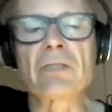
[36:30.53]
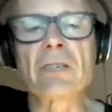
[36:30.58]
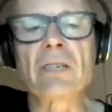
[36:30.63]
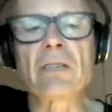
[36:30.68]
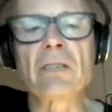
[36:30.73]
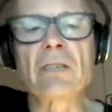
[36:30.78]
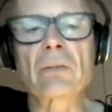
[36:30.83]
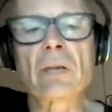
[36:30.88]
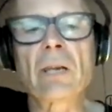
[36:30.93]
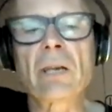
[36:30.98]
They
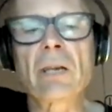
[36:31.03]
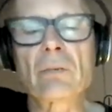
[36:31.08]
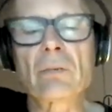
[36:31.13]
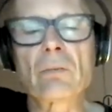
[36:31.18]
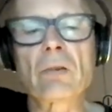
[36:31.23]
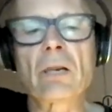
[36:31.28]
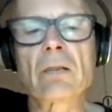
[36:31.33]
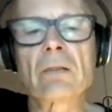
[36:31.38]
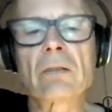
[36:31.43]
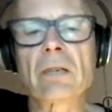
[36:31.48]
attract
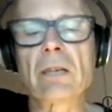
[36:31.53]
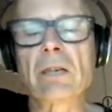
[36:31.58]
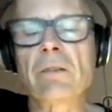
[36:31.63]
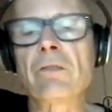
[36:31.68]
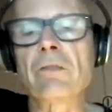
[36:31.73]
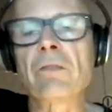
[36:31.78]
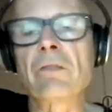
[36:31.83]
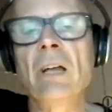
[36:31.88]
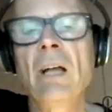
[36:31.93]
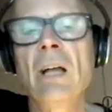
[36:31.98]

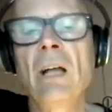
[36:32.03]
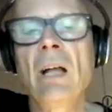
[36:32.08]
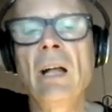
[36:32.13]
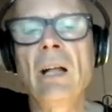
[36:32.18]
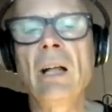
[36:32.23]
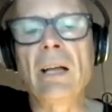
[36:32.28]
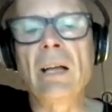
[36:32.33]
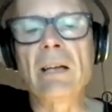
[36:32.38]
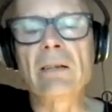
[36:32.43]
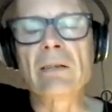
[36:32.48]
wildlife
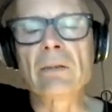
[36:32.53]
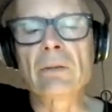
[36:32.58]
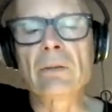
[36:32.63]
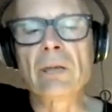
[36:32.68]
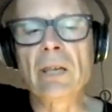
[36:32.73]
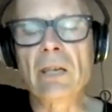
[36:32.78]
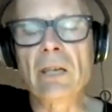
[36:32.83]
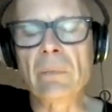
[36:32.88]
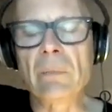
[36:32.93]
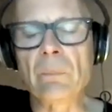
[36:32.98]
and
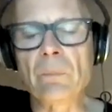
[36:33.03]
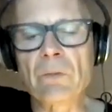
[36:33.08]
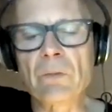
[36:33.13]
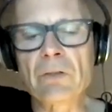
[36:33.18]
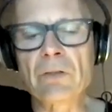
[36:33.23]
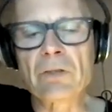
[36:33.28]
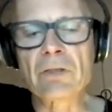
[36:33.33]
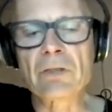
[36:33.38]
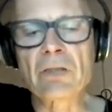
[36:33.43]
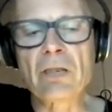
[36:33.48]
create
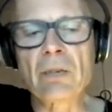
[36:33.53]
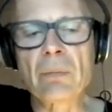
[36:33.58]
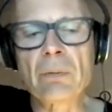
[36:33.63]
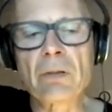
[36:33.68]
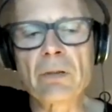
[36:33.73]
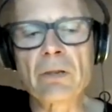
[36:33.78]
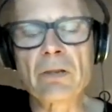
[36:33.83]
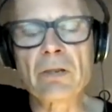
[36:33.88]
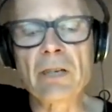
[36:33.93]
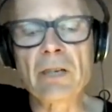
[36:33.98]

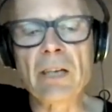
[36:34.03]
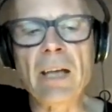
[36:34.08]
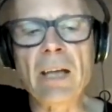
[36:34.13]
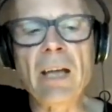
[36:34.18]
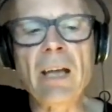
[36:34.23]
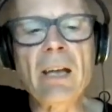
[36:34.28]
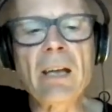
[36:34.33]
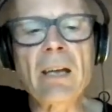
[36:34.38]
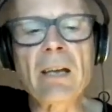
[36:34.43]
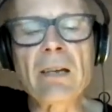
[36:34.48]
sustainability.
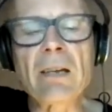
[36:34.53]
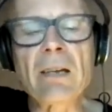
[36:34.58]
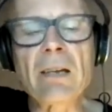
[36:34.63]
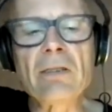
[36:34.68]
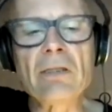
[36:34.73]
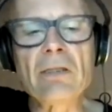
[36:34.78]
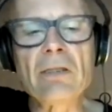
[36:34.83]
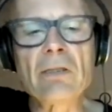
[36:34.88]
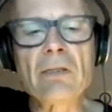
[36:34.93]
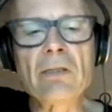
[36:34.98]

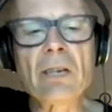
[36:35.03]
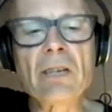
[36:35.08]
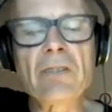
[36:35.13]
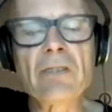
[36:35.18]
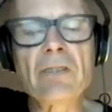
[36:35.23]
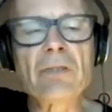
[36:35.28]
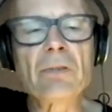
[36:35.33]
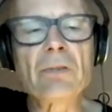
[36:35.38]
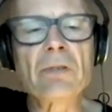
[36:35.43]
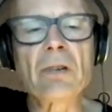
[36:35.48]
And you
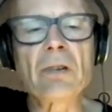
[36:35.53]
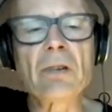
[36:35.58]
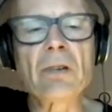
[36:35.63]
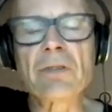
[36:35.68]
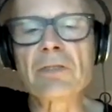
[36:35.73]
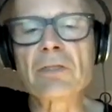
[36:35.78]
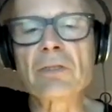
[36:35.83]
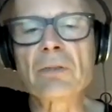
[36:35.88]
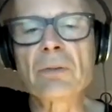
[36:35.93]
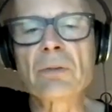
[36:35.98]
guys are doing all
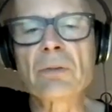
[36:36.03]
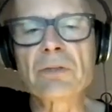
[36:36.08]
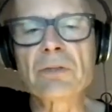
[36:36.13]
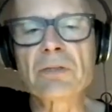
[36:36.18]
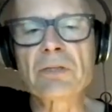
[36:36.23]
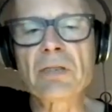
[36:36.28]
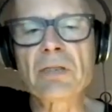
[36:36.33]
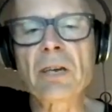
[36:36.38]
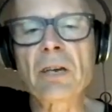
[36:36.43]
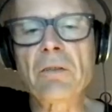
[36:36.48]
this cool
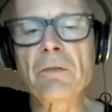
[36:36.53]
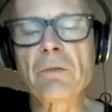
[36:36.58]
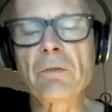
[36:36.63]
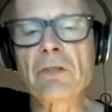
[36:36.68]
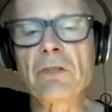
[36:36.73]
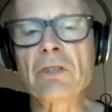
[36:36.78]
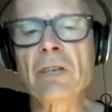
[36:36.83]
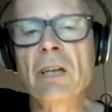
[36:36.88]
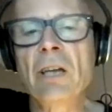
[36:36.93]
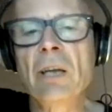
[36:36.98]
stuff,
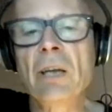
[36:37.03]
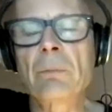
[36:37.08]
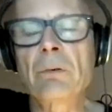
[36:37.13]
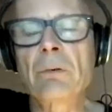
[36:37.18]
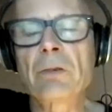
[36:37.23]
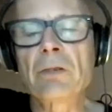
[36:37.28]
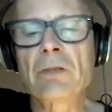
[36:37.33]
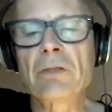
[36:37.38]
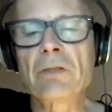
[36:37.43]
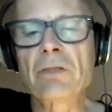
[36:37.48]
which
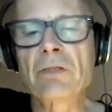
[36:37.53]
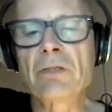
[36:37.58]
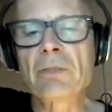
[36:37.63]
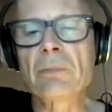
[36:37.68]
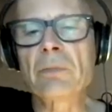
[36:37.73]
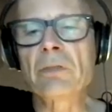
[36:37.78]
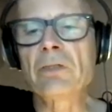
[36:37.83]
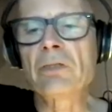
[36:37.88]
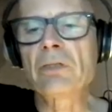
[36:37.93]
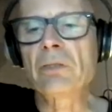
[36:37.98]
produces a
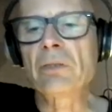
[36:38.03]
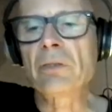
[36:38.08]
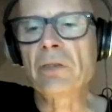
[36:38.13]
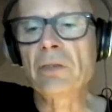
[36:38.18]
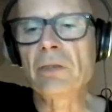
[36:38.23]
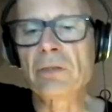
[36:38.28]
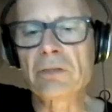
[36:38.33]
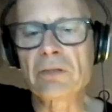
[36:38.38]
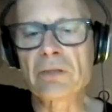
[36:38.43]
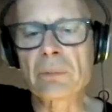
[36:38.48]

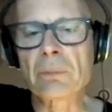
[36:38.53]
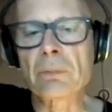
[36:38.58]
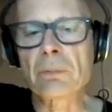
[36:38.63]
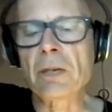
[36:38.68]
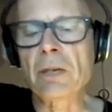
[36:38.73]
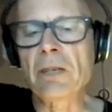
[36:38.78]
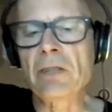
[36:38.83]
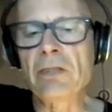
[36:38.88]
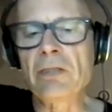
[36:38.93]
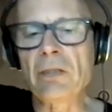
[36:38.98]
material
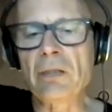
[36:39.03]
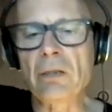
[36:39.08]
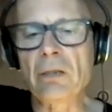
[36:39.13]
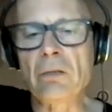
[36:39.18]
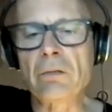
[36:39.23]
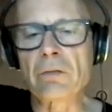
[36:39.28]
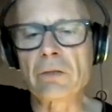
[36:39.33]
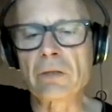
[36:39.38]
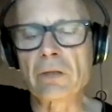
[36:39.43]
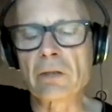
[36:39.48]
supply
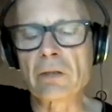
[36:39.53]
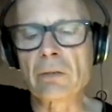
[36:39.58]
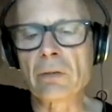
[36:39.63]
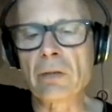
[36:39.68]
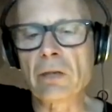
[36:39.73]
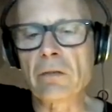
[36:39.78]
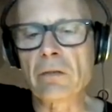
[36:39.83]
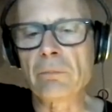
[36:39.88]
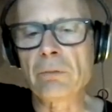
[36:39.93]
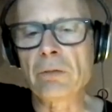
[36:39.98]
chain for
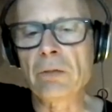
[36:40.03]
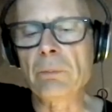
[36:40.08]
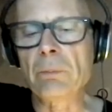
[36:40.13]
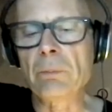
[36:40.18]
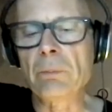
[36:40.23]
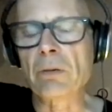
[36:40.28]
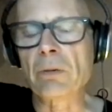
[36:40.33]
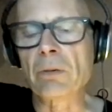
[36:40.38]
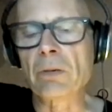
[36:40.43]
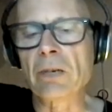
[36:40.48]
creative
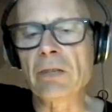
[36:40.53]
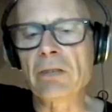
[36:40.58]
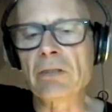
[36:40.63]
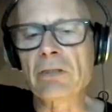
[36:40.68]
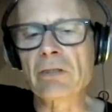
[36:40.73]
people, right?